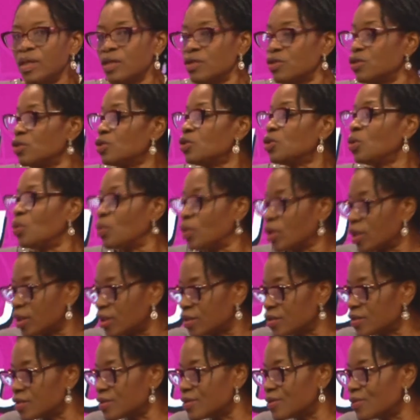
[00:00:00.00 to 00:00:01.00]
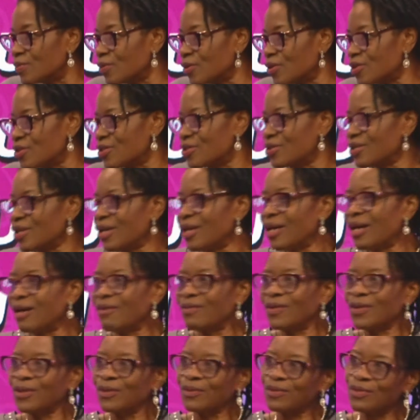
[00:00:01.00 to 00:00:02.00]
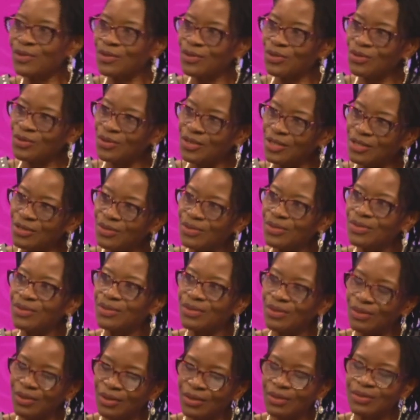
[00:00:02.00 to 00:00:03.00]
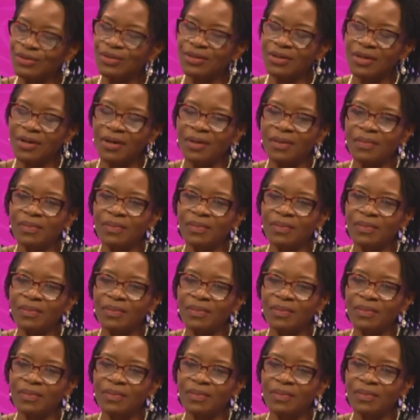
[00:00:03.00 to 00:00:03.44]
Social workers, because they have a lot of social issues, so they also come.